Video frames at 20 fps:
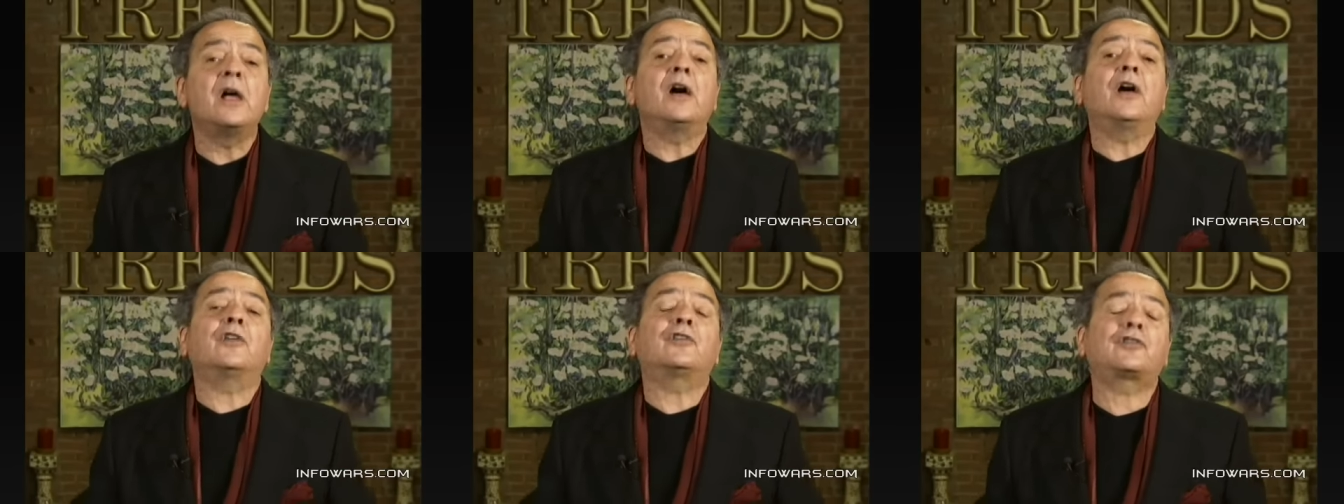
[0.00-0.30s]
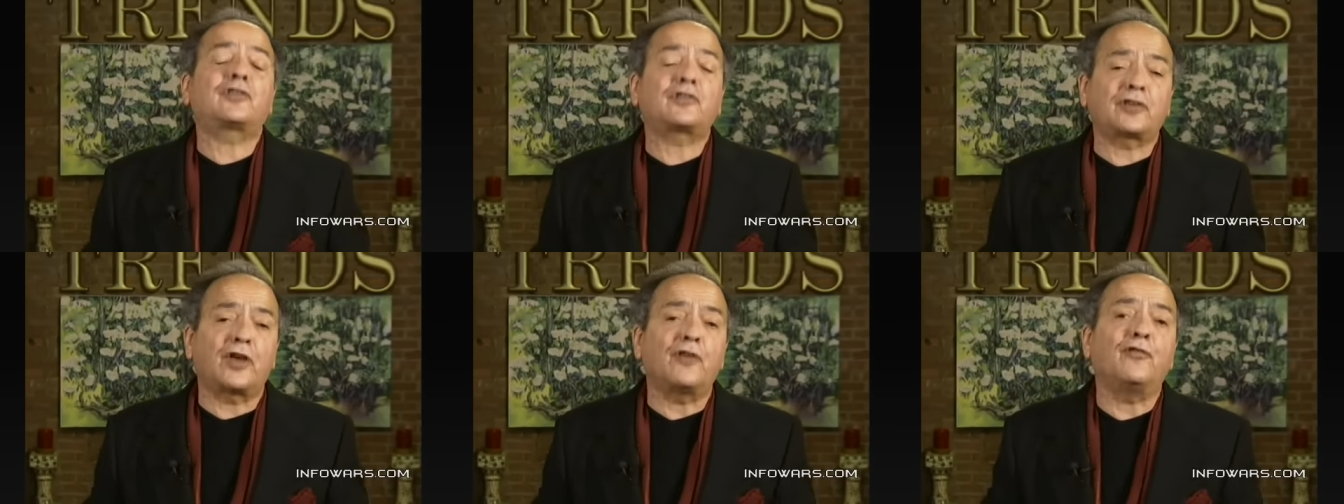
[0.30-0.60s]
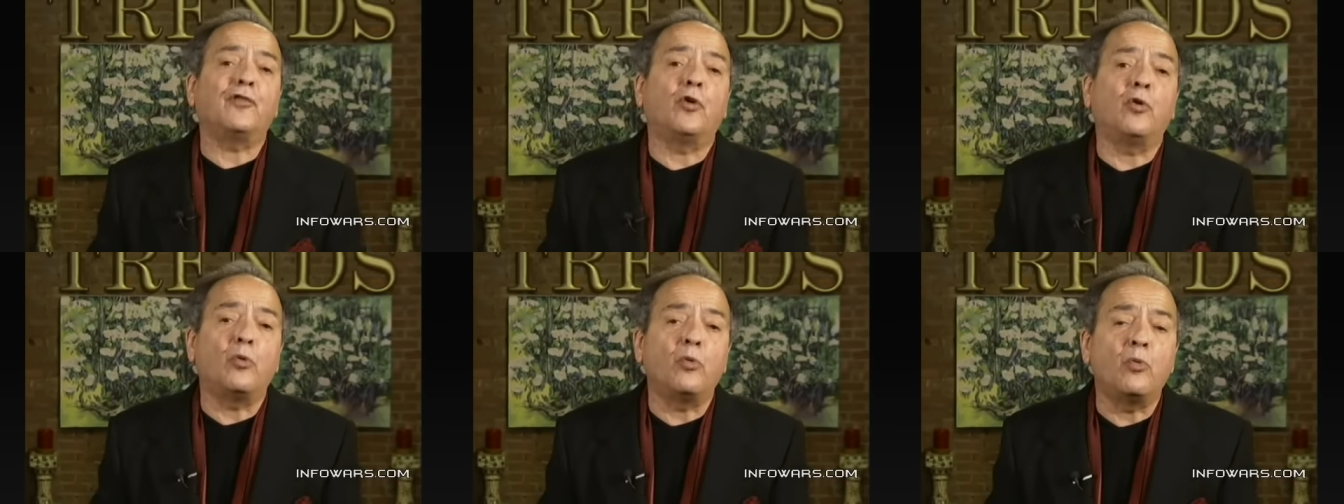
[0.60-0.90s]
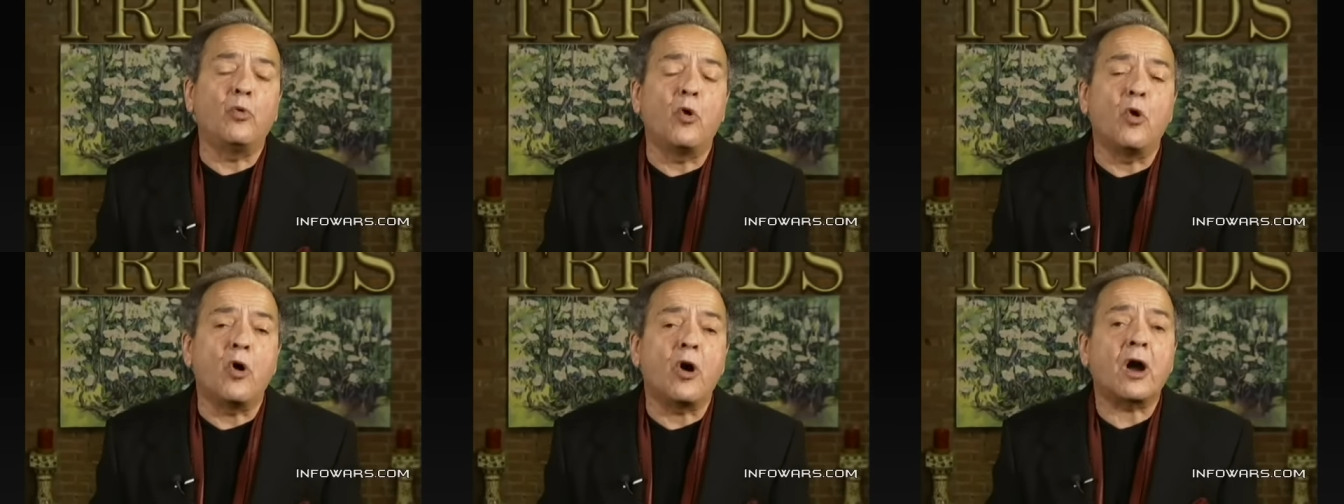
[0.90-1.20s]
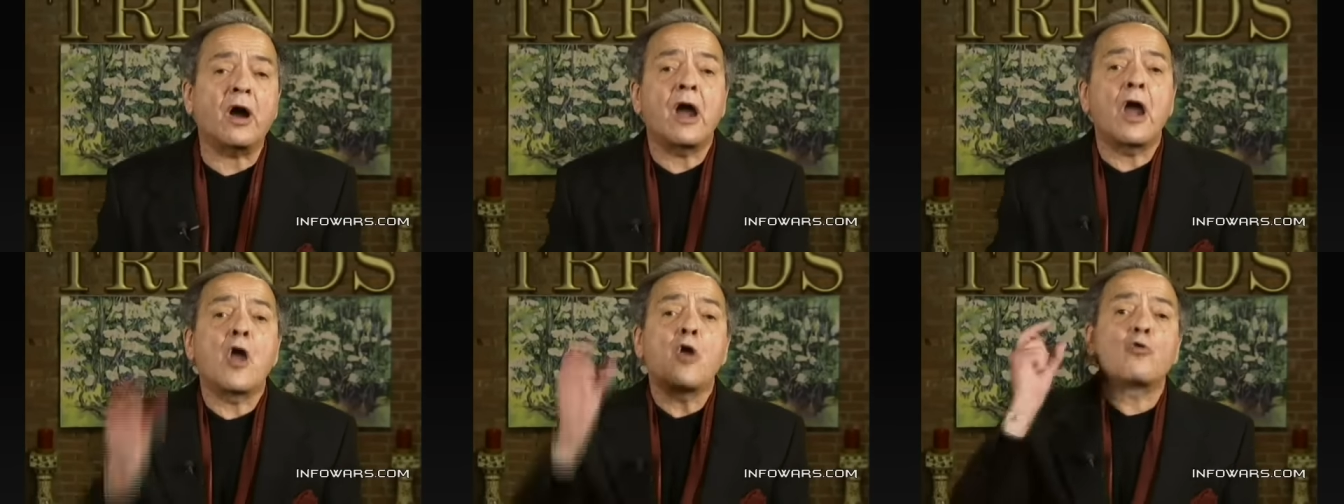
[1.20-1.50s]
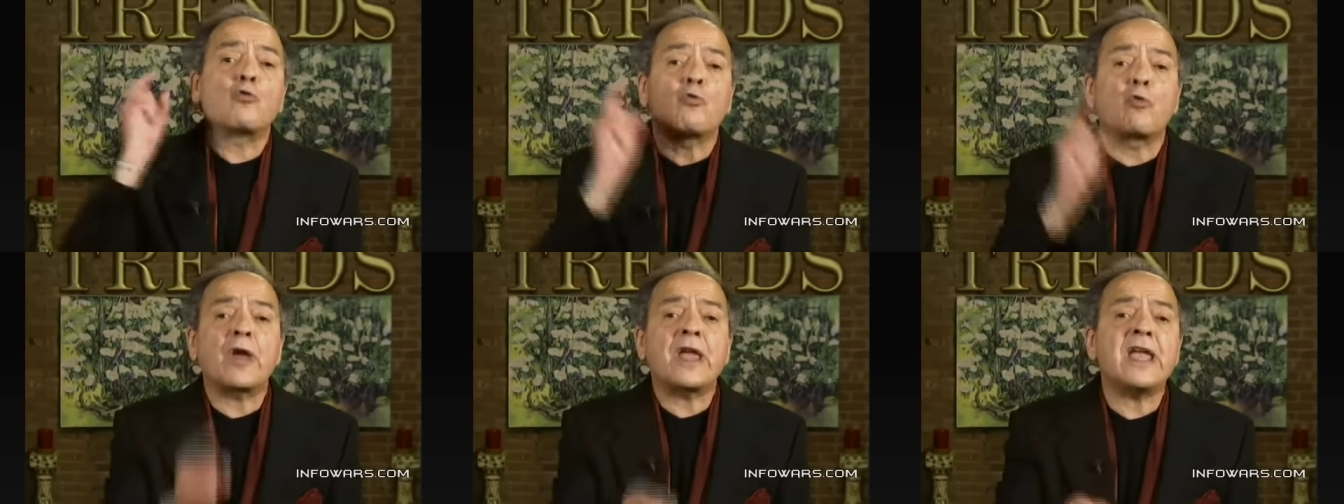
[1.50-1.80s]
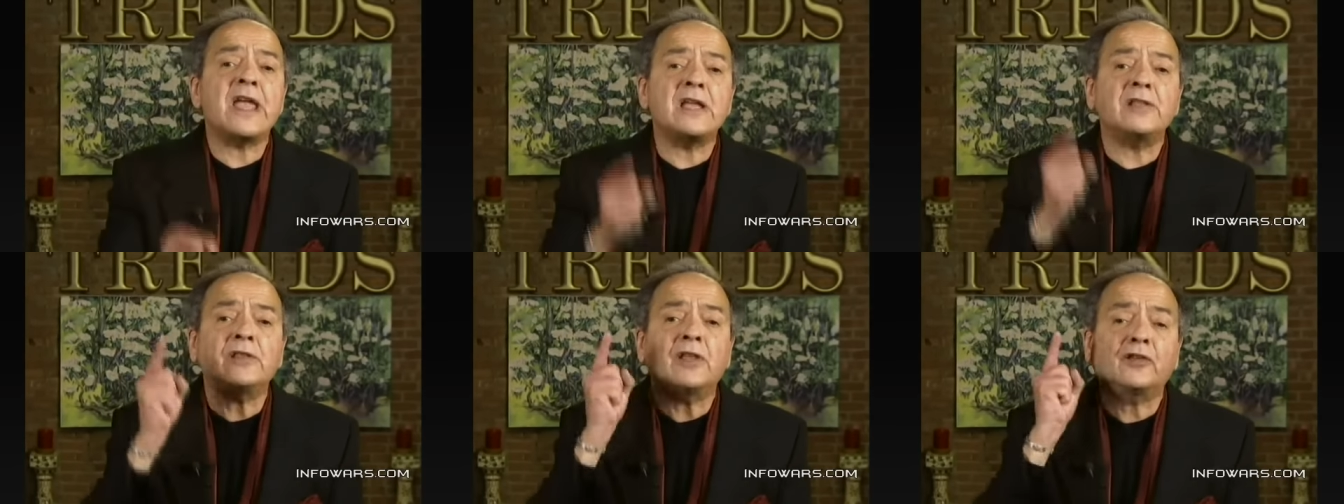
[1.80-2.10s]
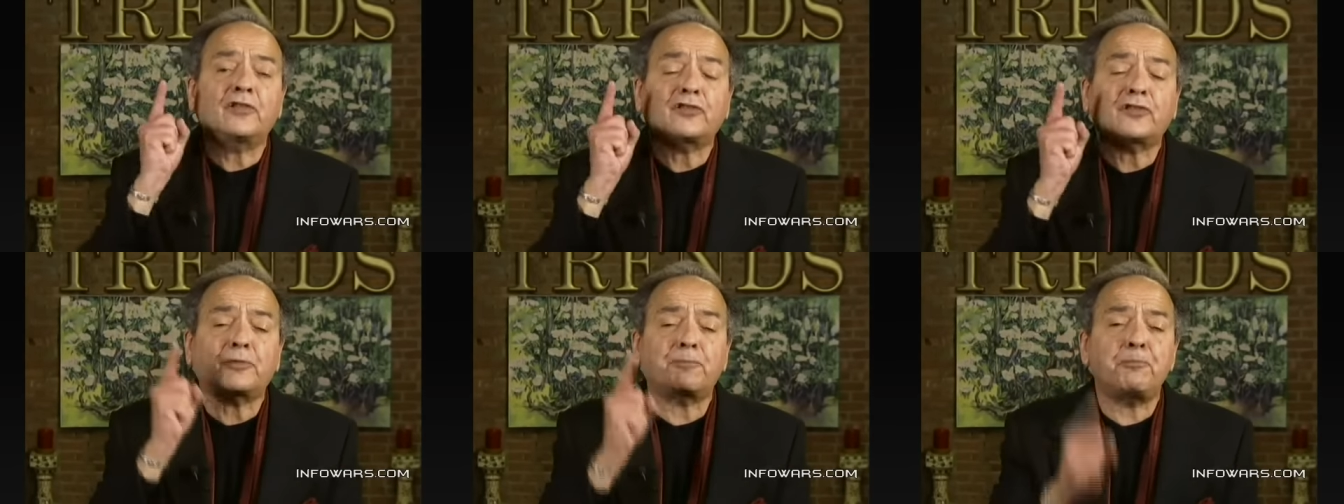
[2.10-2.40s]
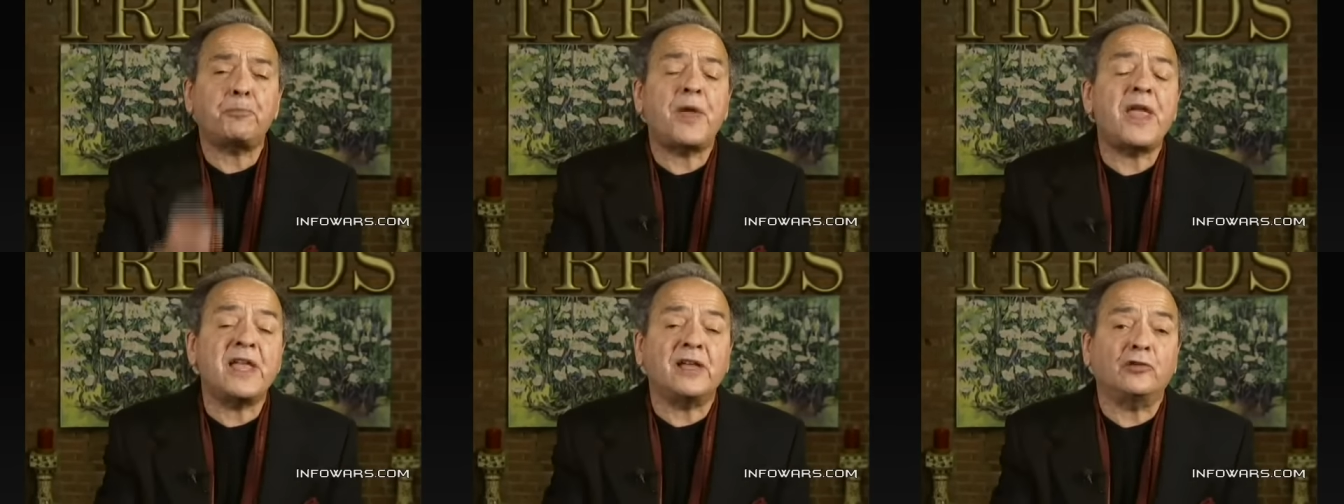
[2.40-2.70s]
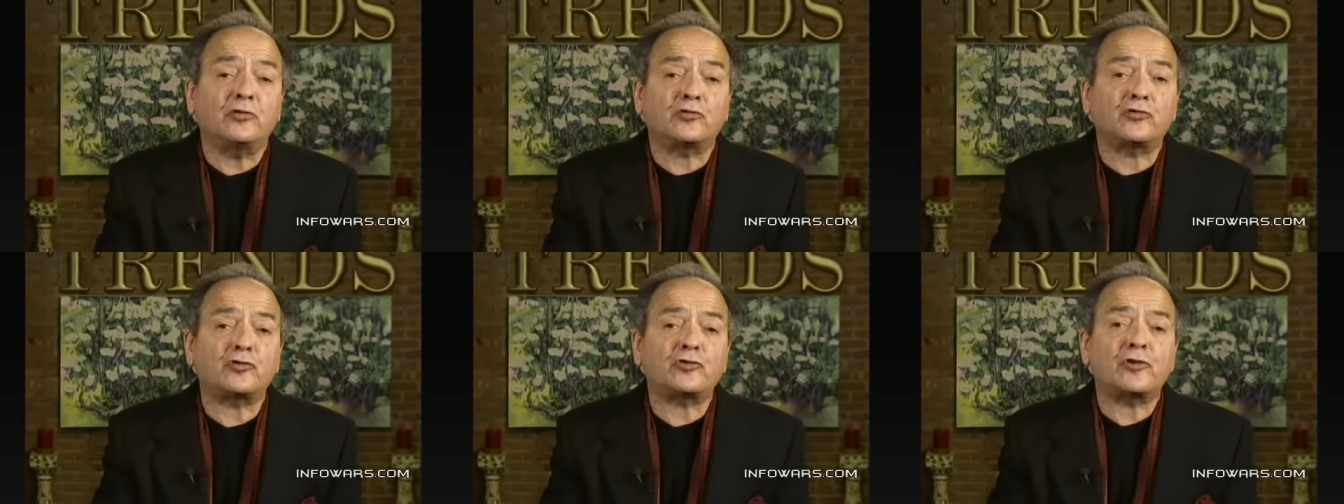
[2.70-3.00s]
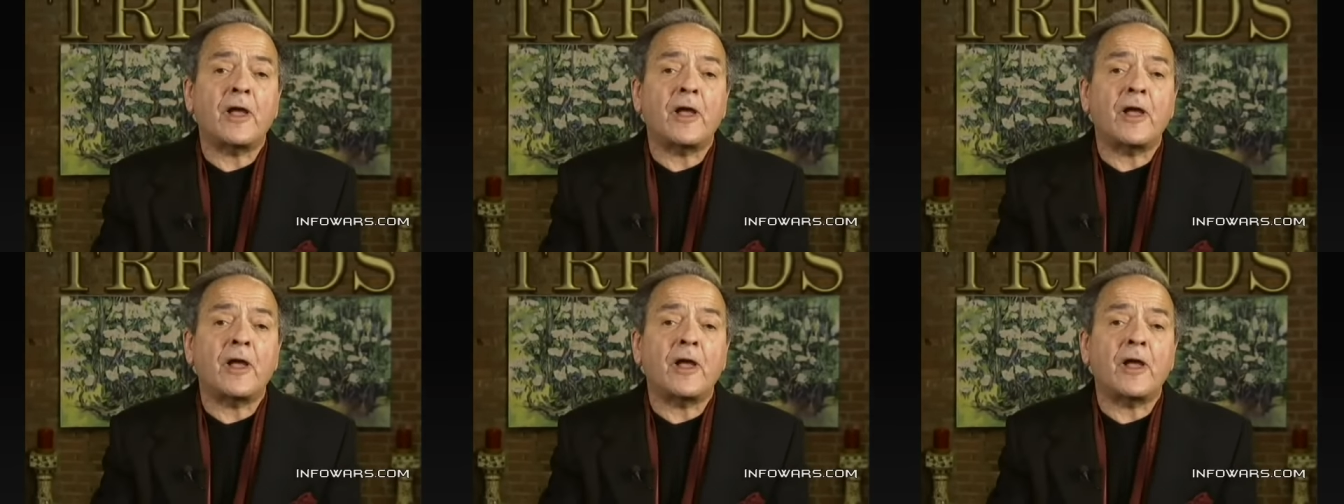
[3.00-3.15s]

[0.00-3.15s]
a civil war. Read the speech,